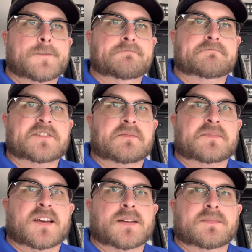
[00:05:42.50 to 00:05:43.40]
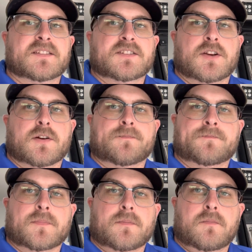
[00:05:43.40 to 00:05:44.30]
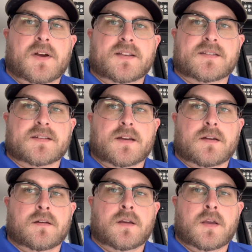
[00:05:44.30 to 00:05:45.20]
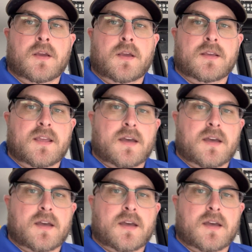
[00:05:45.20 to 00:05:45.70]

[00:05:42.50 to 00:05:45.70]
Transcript: sometime this year. But yeah,